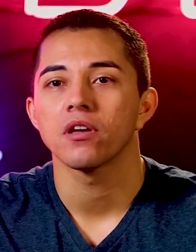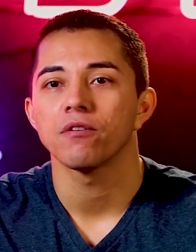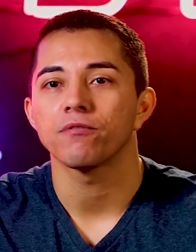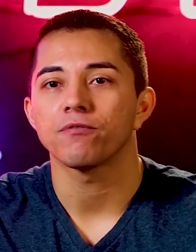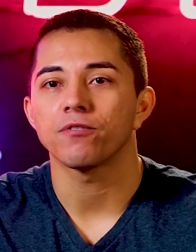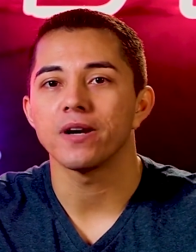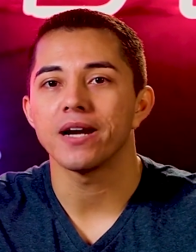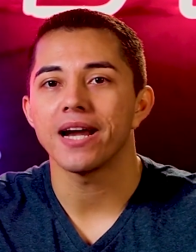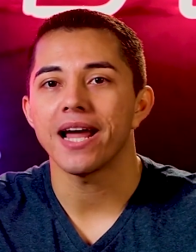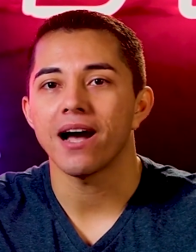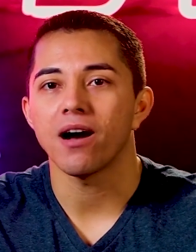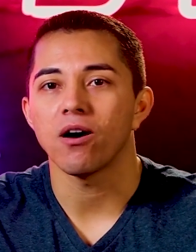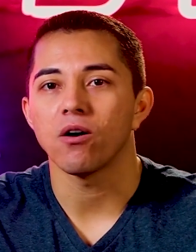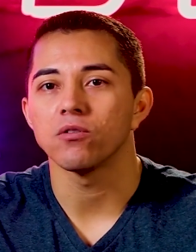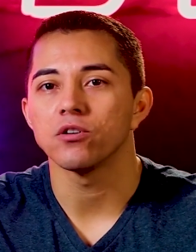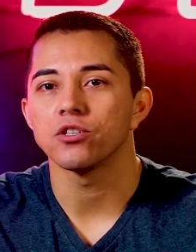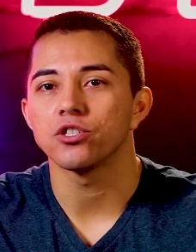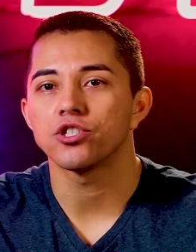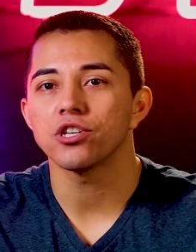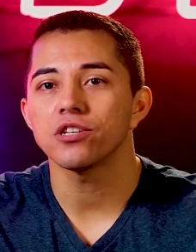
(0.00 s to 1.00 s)
For
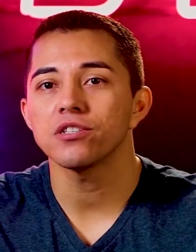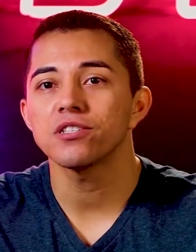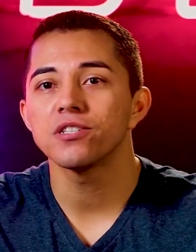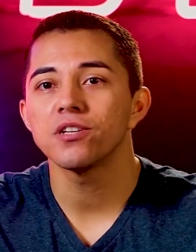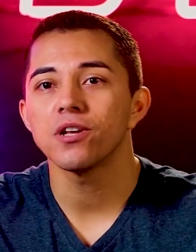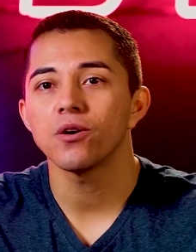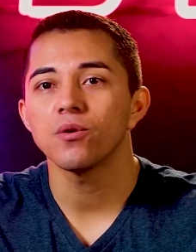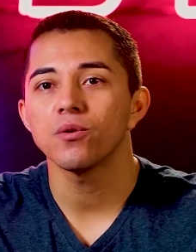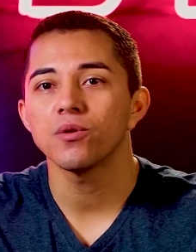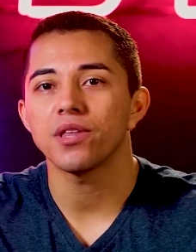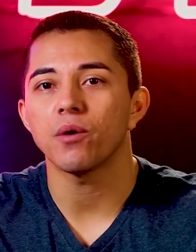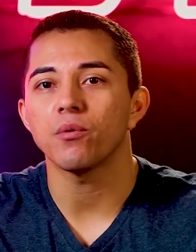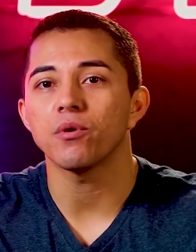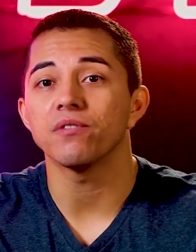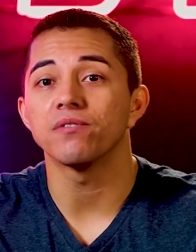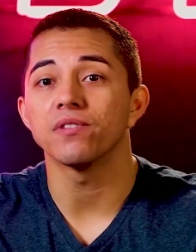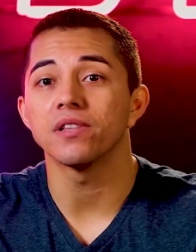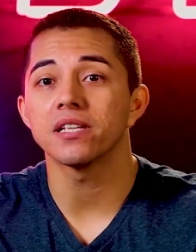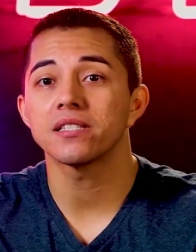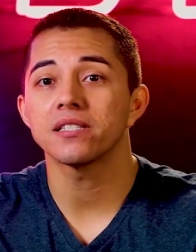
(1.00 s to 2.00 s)
now, just know that
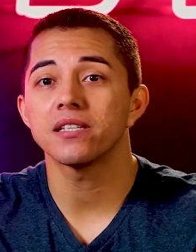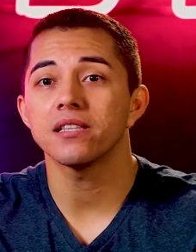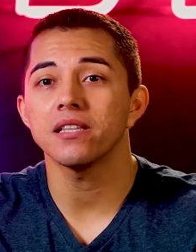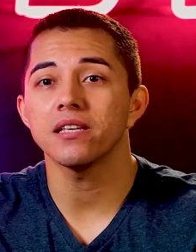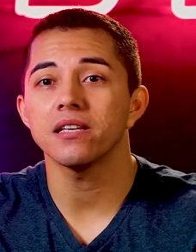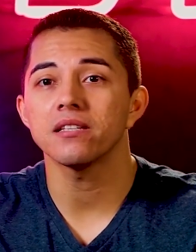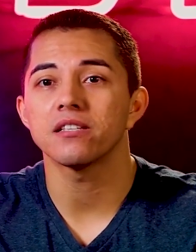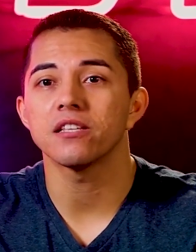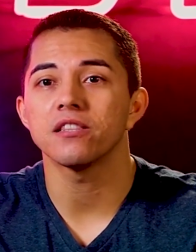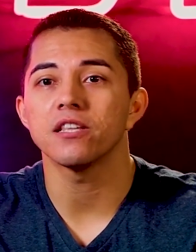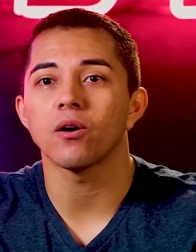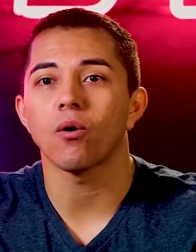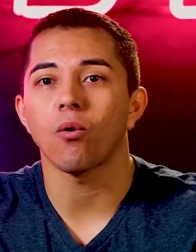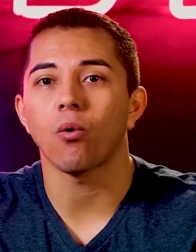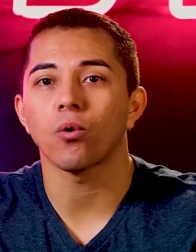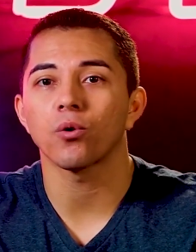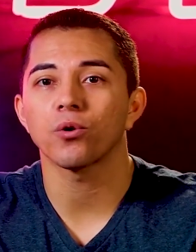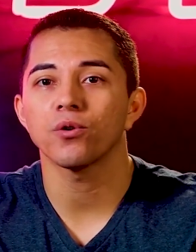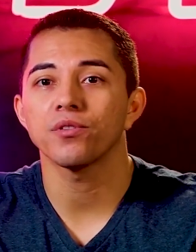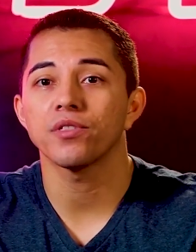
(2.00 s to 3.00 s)
we've listed these in the
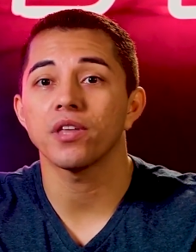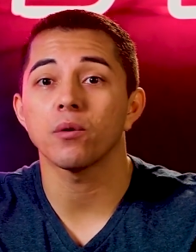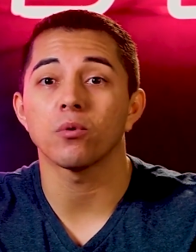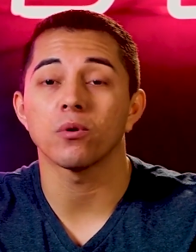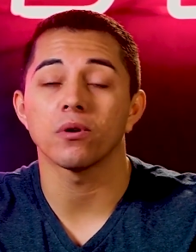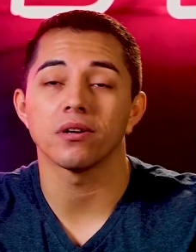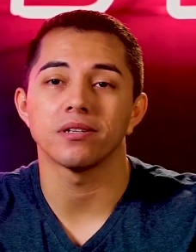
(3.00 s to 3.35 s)
order they were